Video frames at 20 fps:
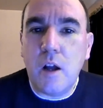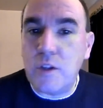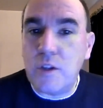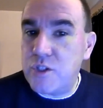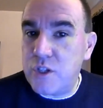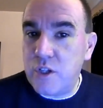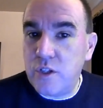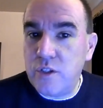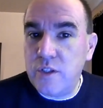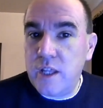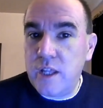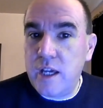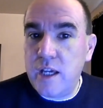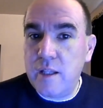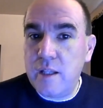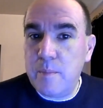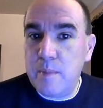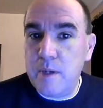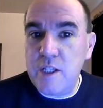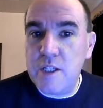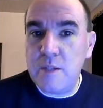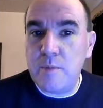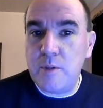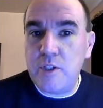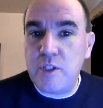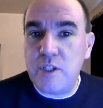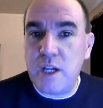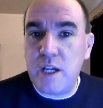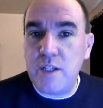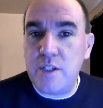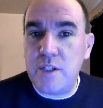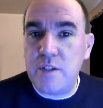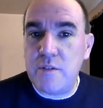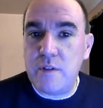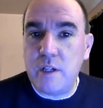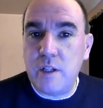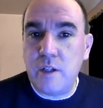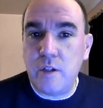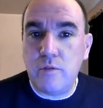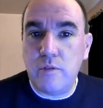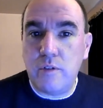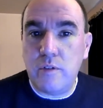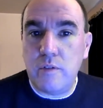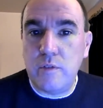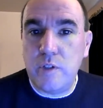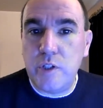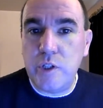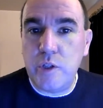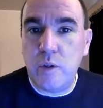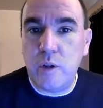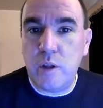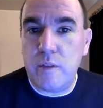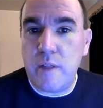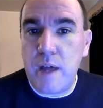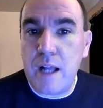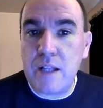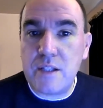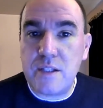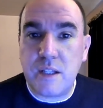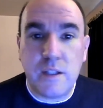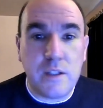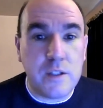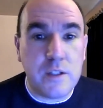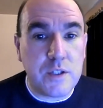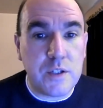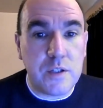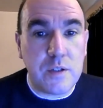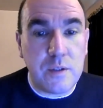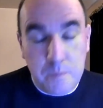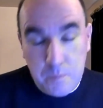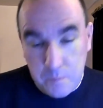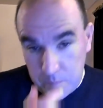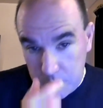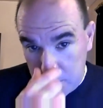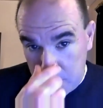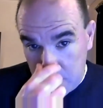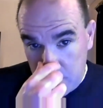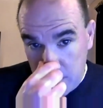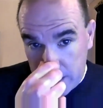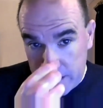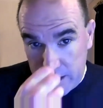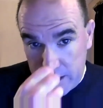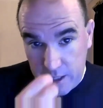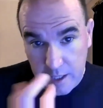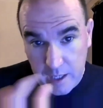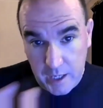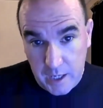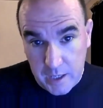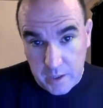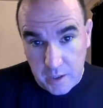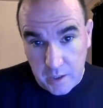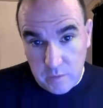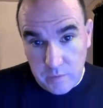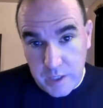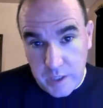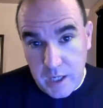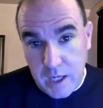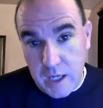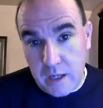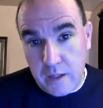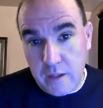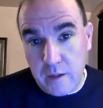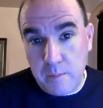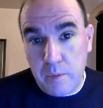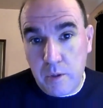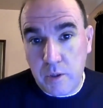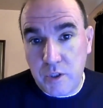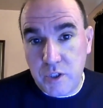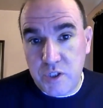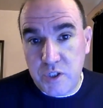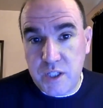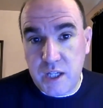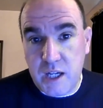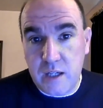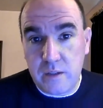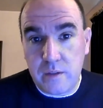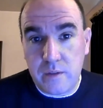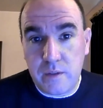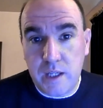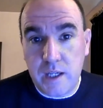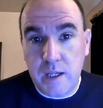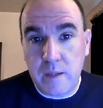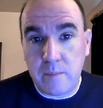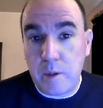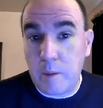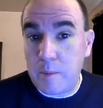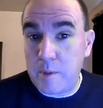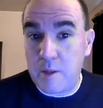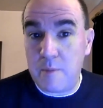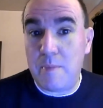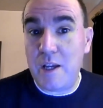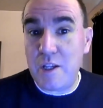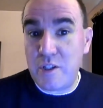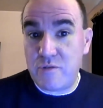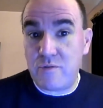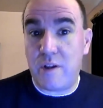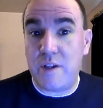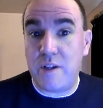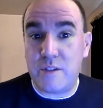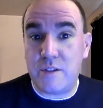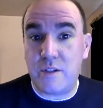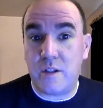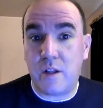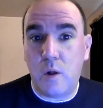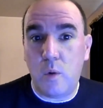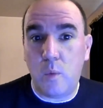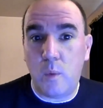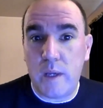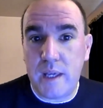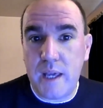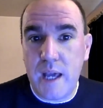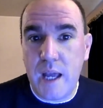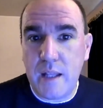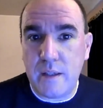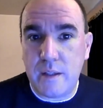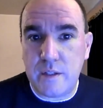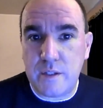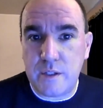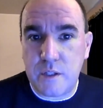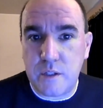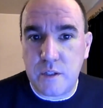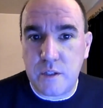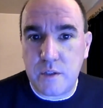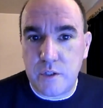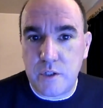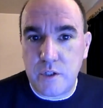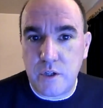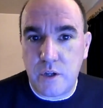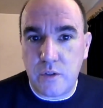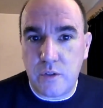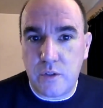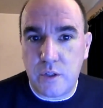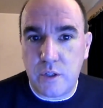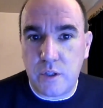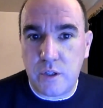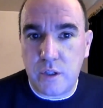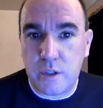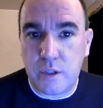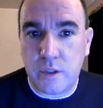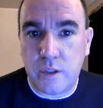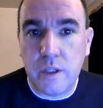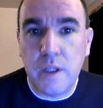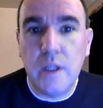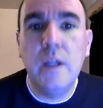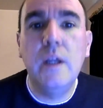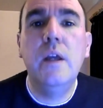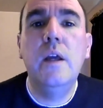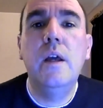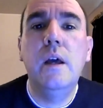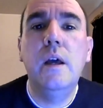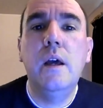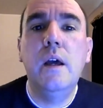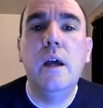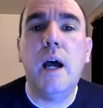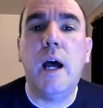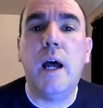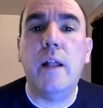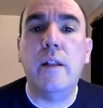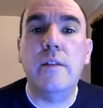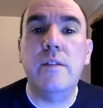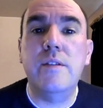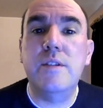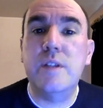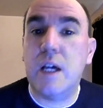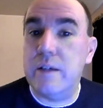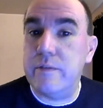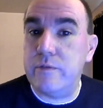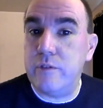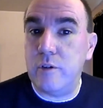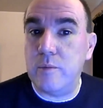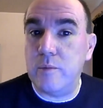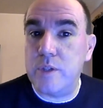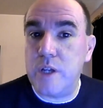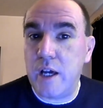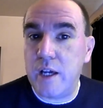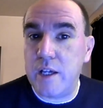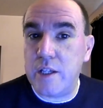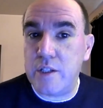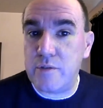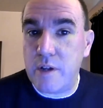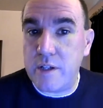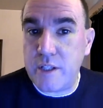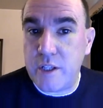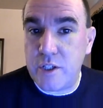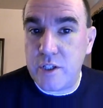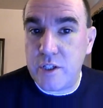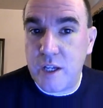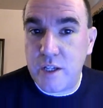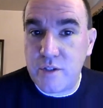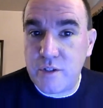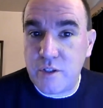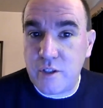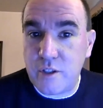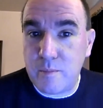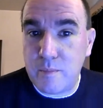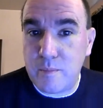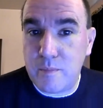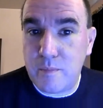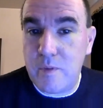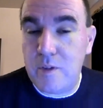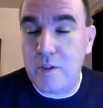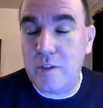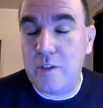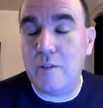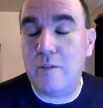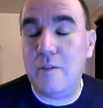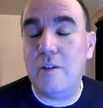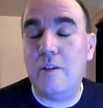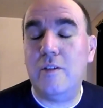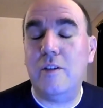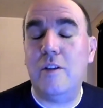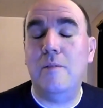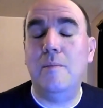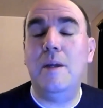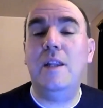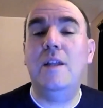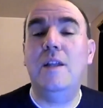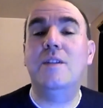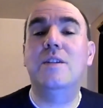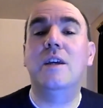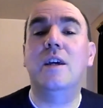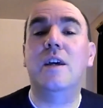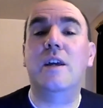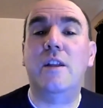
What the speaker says: Sunday, and the Peterborough Chase is a really good renewal of that. And there's a cracking card over in Ireland that punches down probably the best race of the whole weekend is the John Durkan, and Timeform's highest rated chase at the minute.